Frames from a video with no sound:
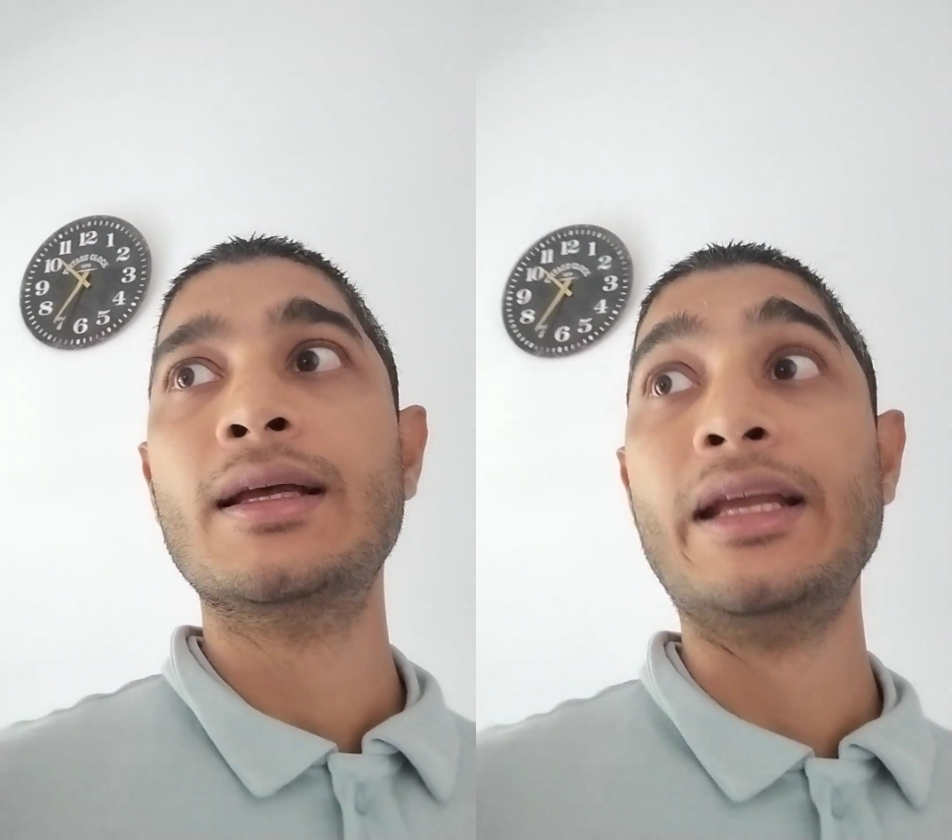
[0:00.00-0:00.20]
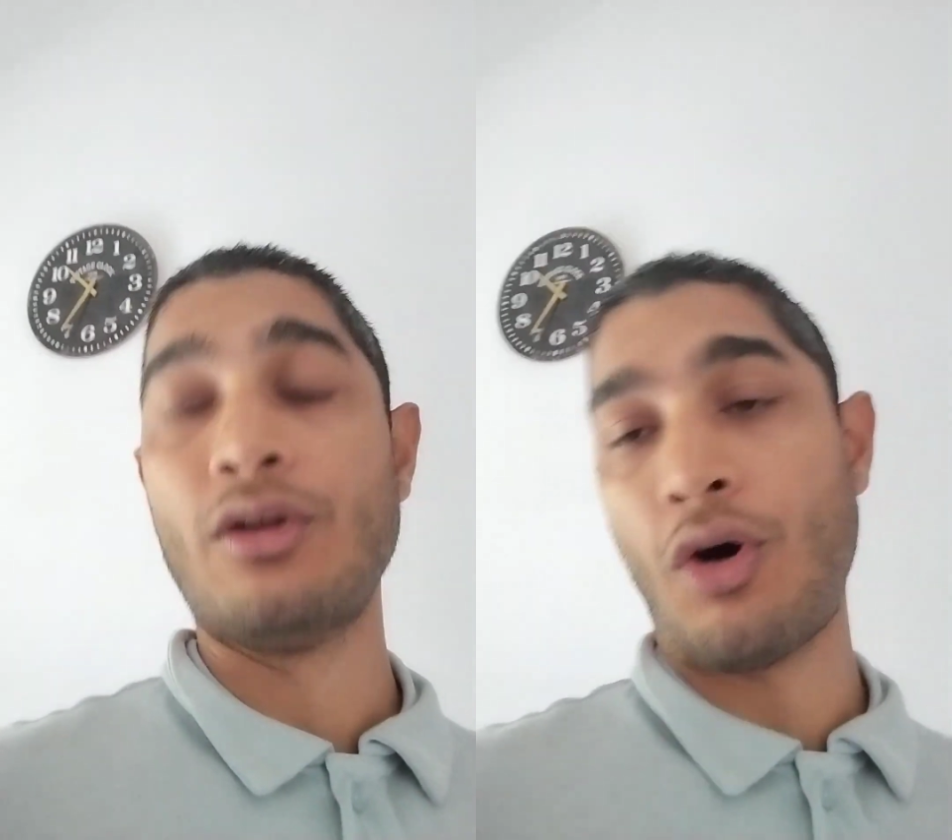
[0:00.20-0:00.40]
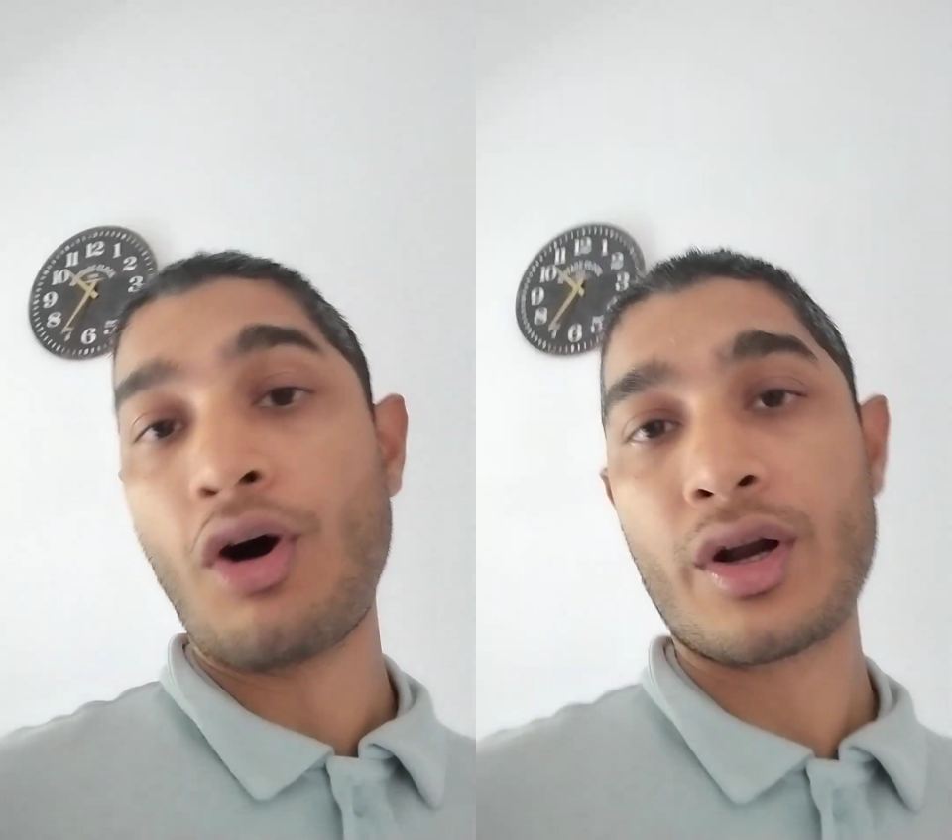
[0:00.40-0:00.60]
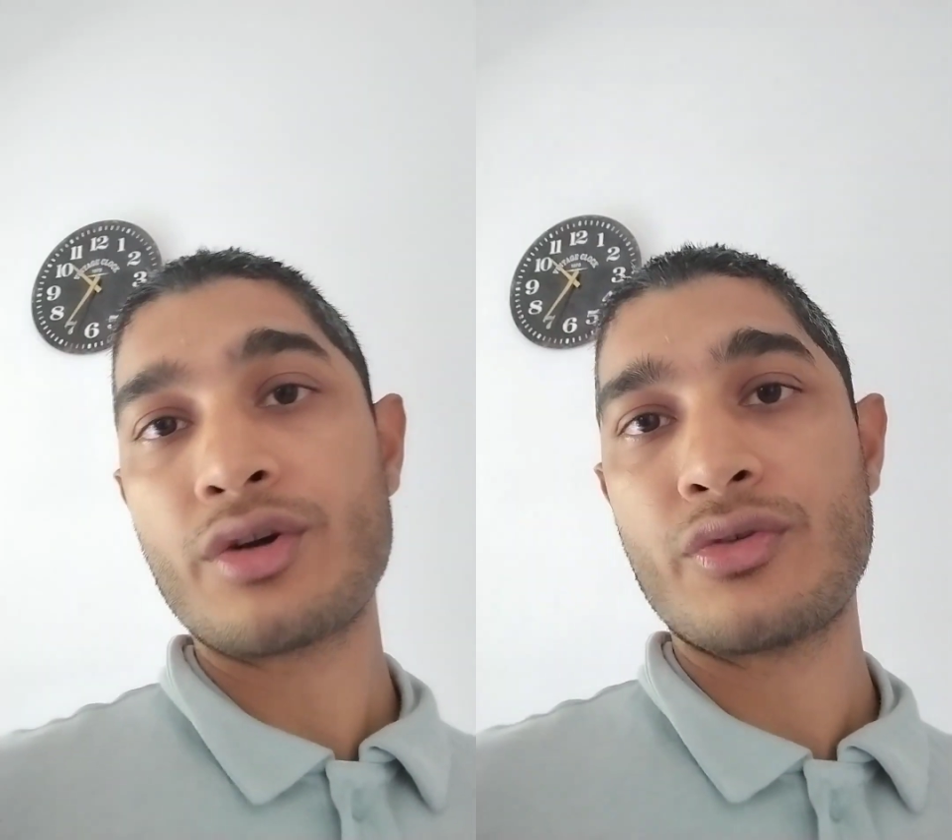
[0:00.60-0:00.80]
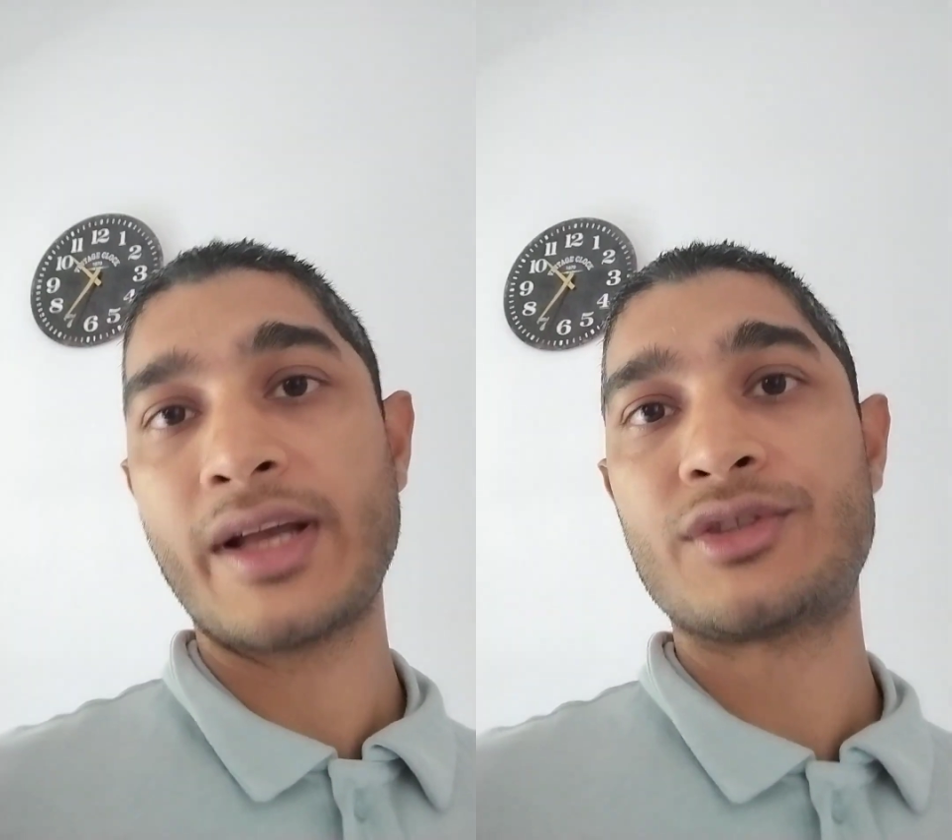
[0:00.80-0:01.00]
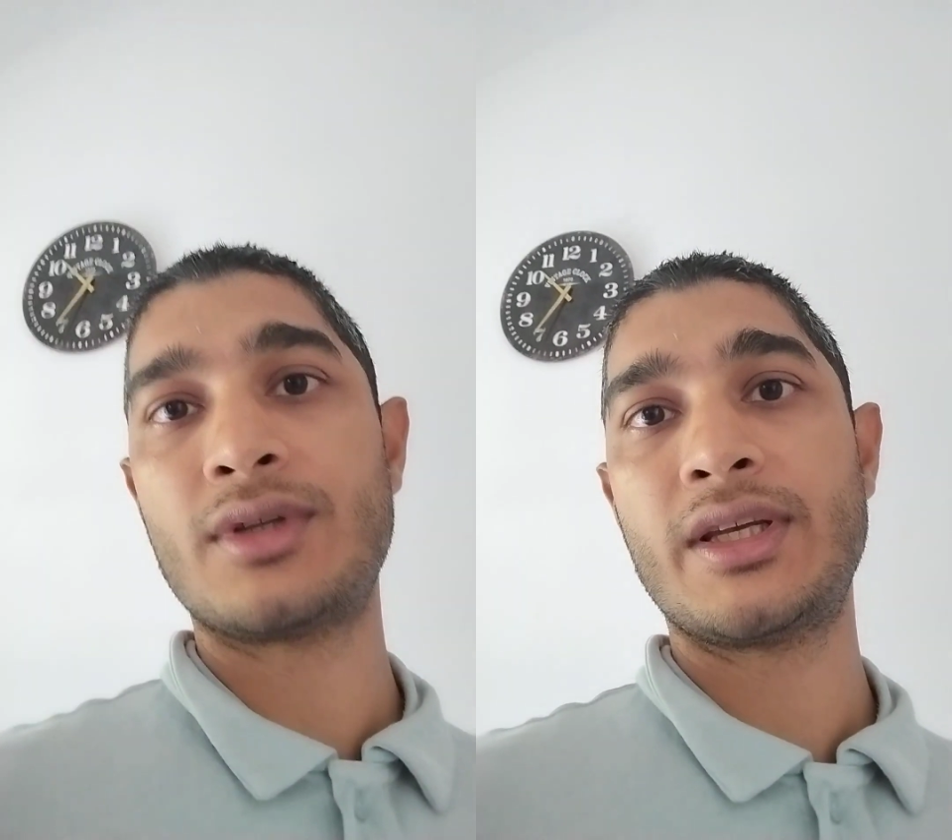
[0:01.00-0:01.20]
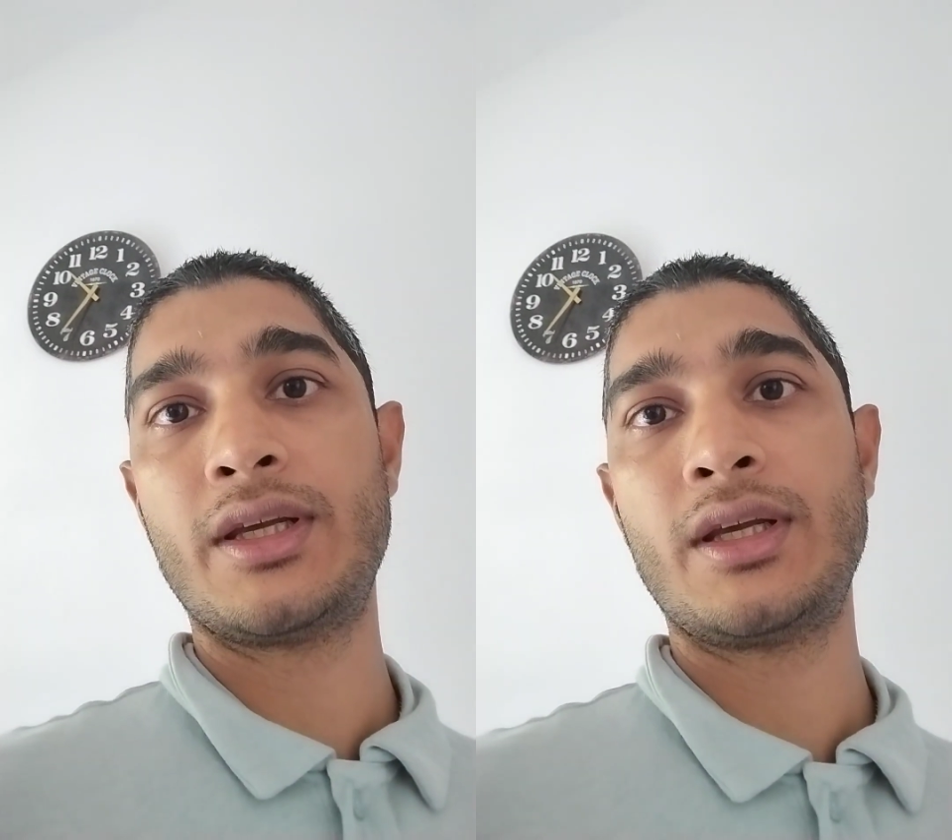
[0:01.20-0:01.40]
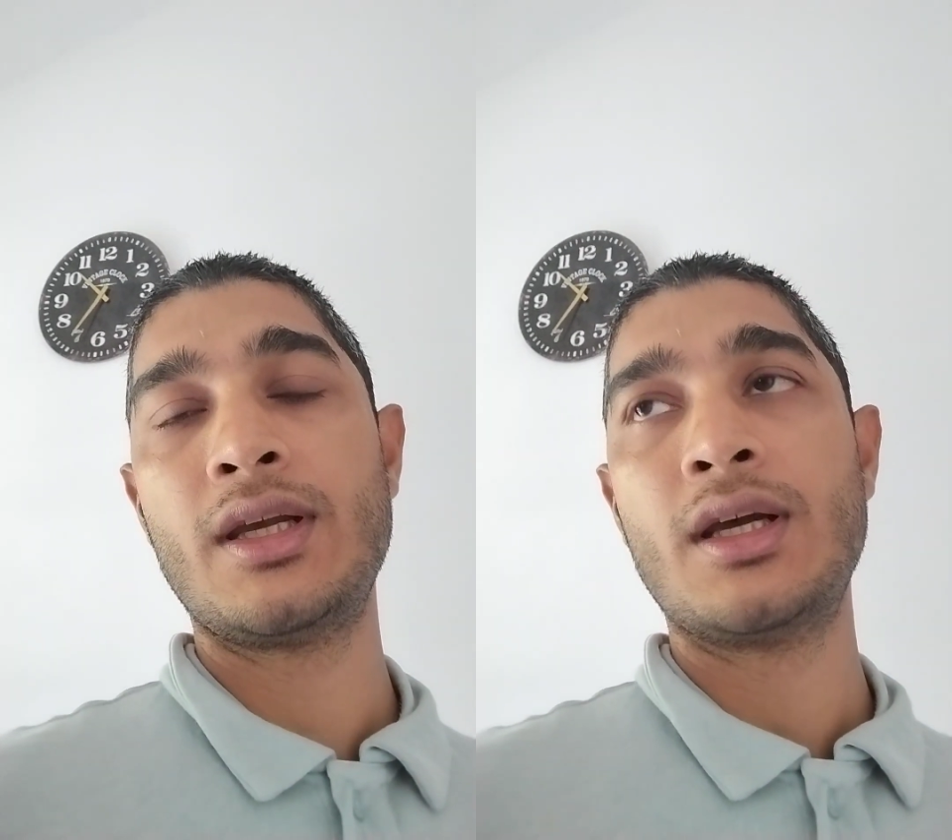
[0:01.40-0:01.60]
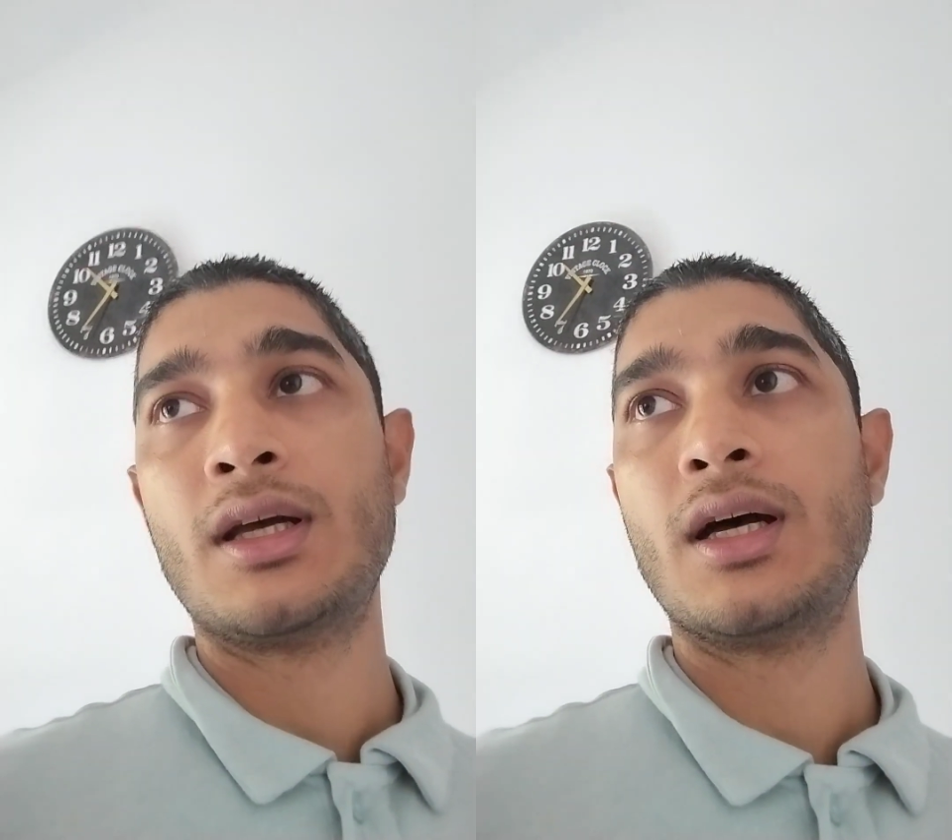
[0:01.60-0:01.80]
in order to actually